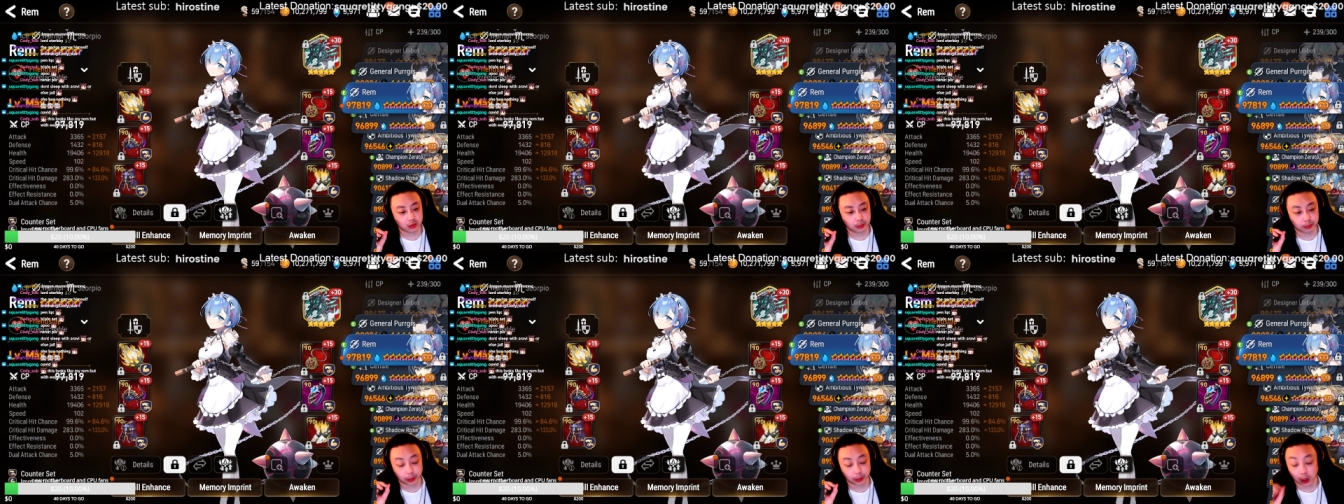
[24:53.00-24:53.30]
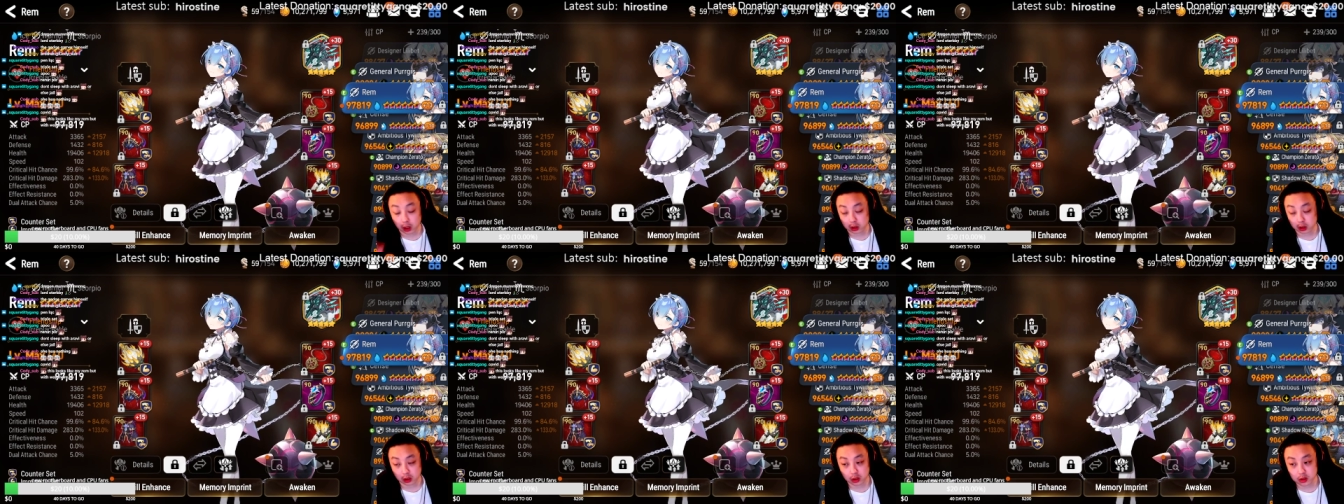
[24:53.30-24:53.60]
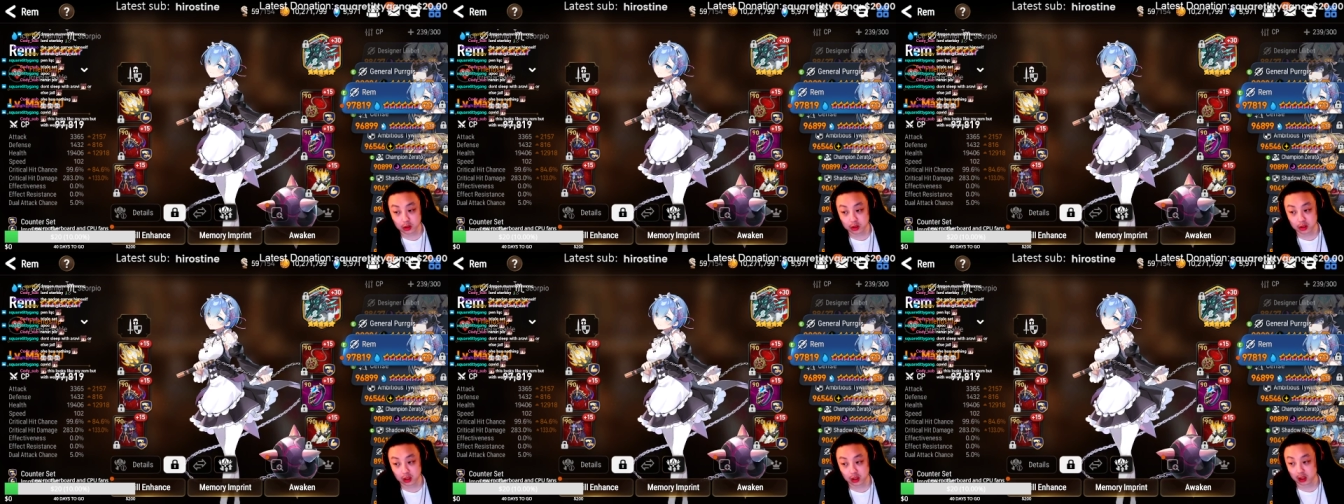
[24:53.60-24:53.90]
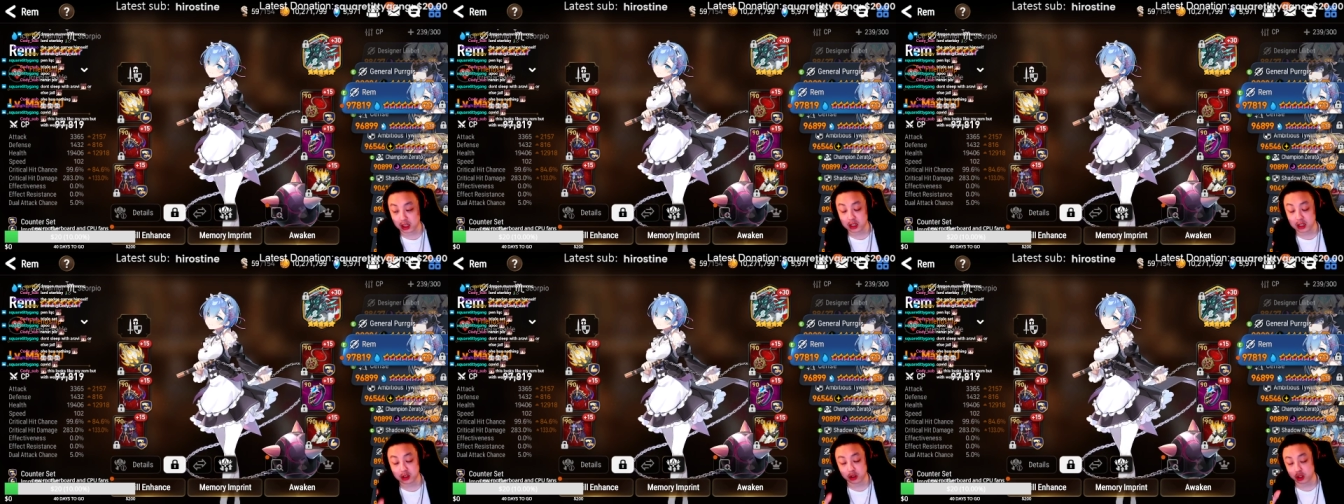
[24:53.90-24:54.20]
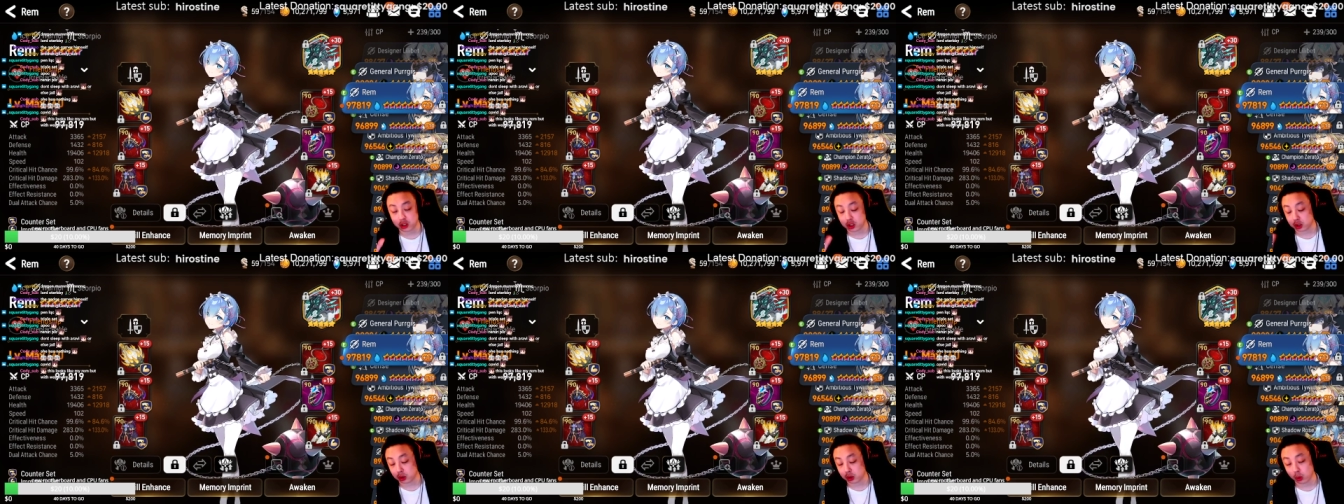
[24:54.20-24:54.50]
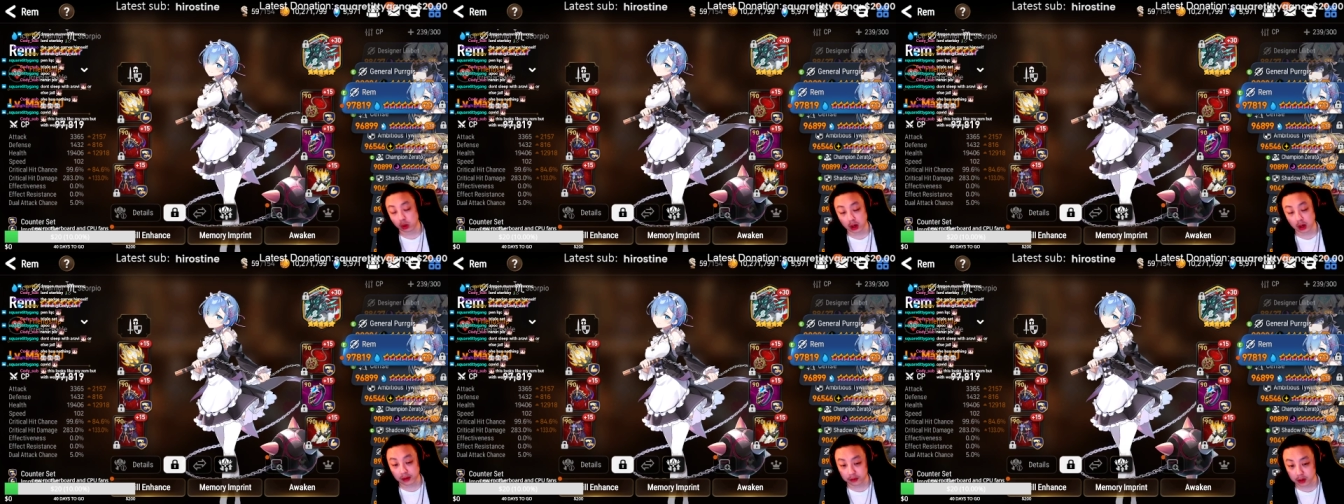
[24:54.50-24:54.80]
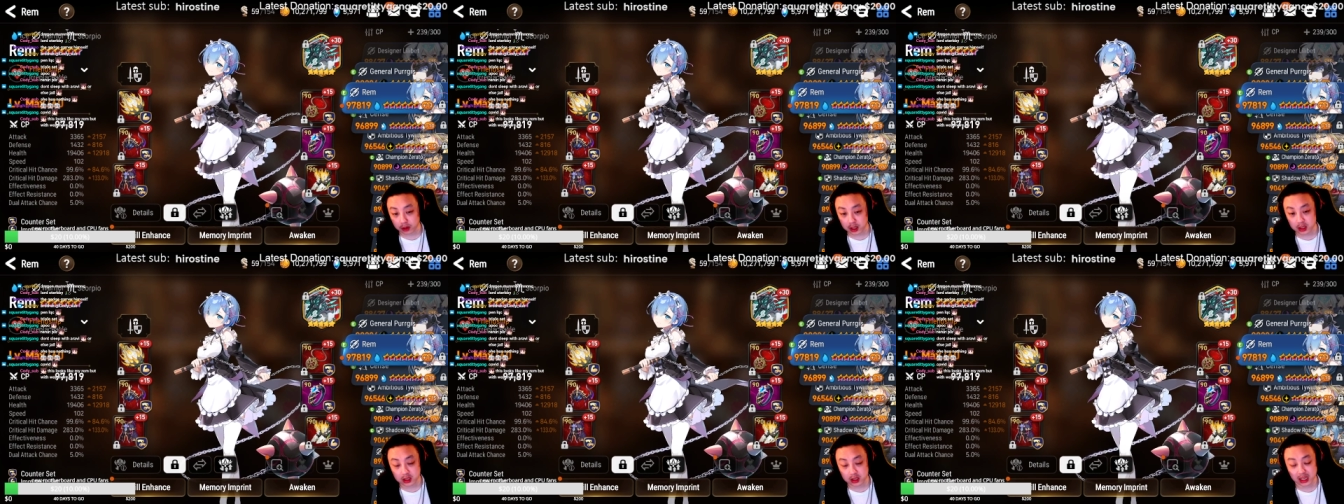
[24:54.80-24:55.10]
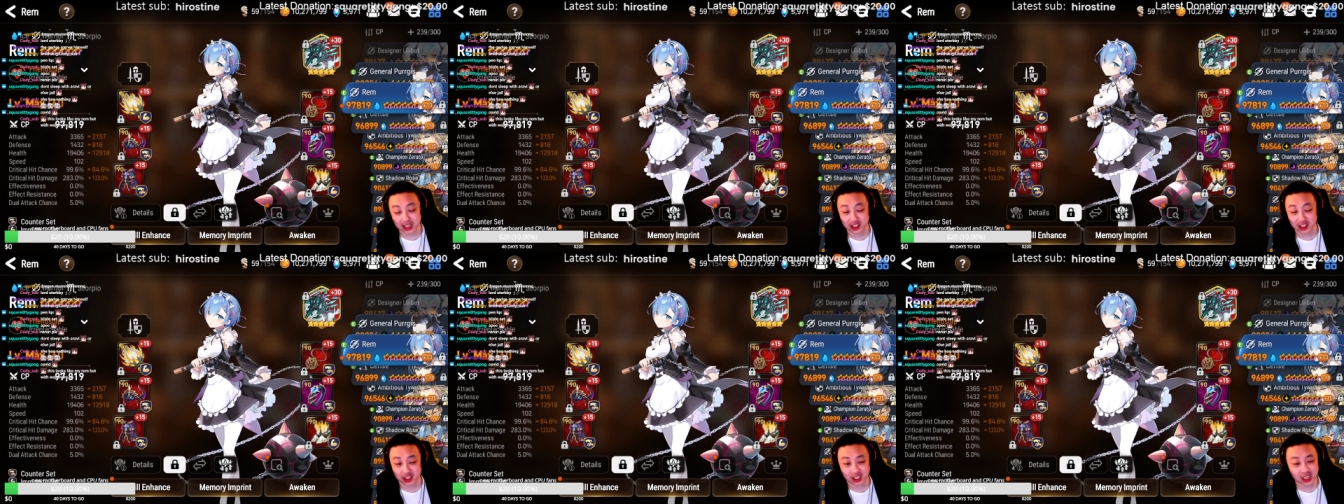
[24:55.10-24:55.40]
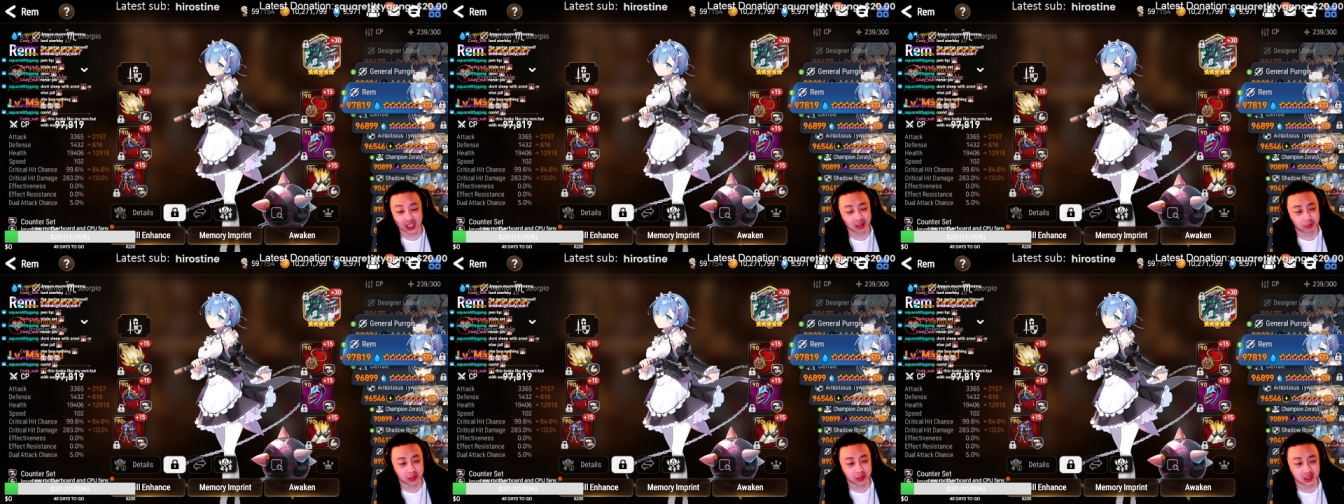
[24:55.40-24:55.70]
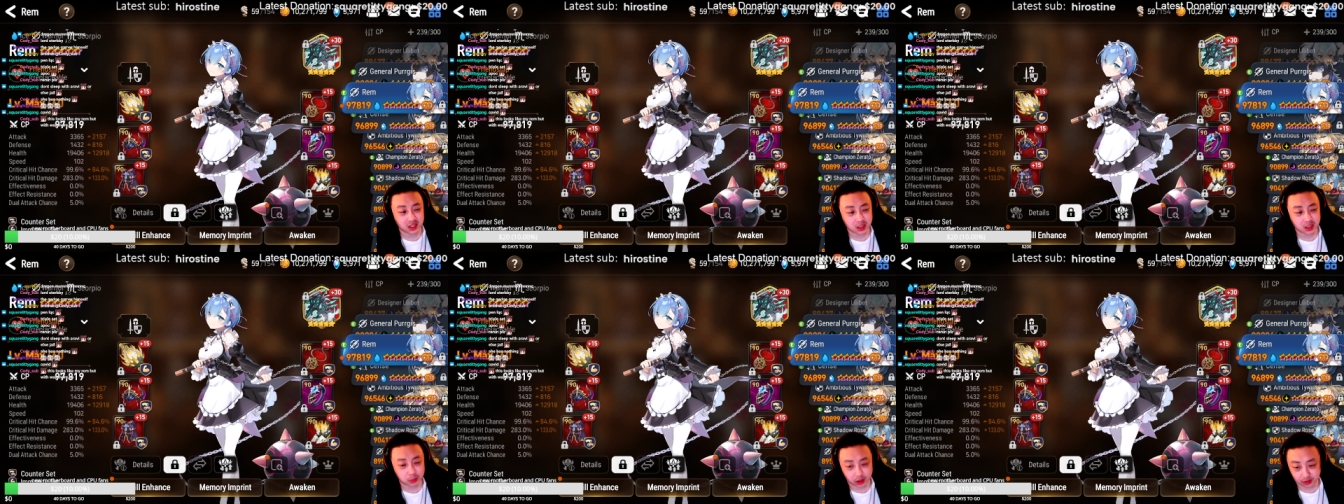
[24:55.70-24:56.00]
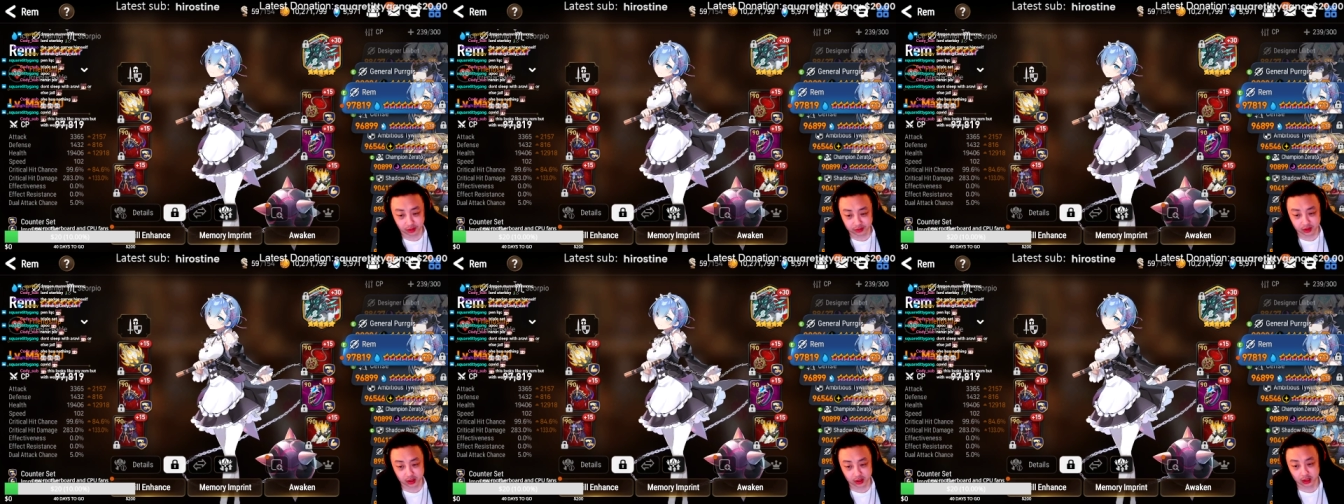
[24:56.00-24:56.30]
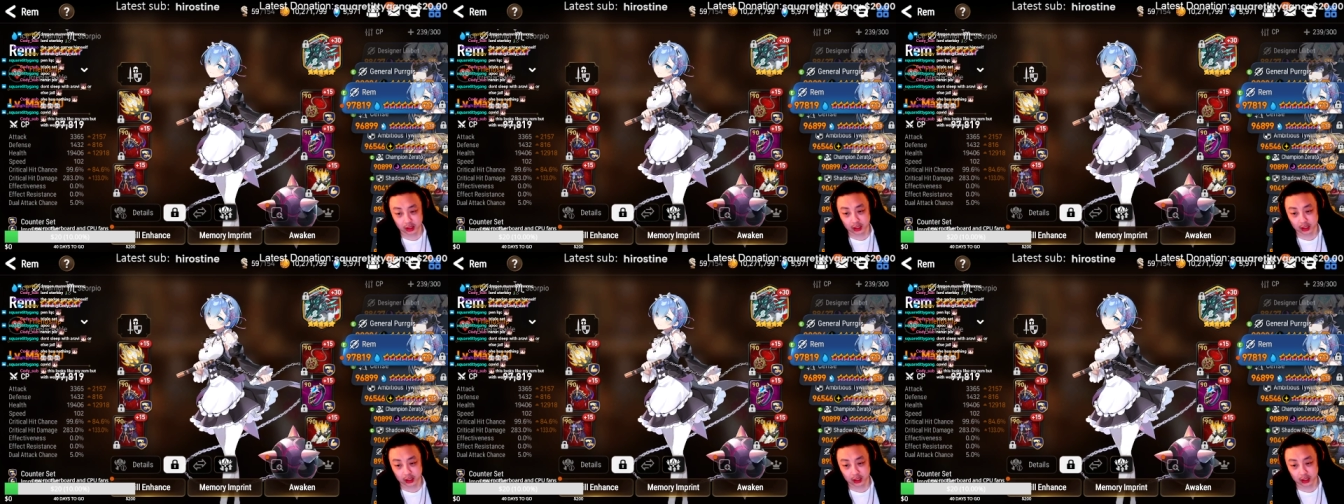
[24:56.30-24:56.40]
bonkers. It allows her to ignore Efrez, and she can't be debuffed.